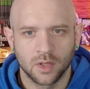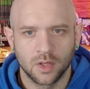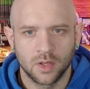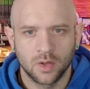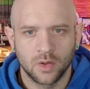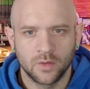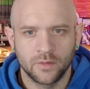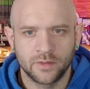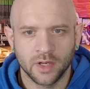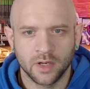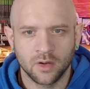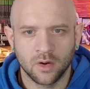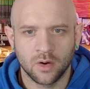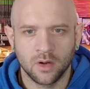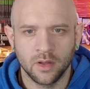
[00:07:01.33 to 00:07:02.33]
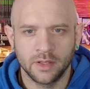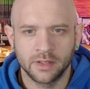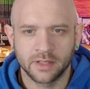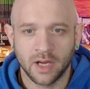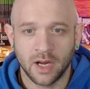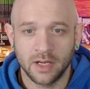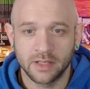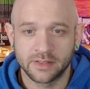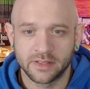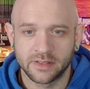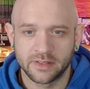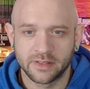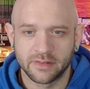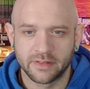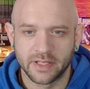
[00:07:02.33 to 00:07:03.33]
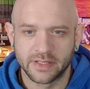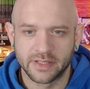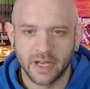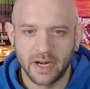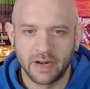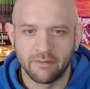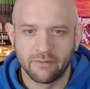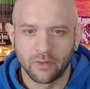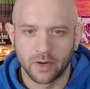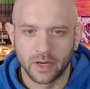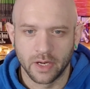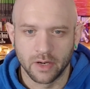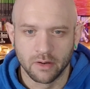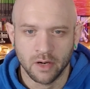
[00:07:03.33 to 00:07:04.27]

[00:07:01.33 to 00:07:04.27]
You've done all the goddesses have decided for you.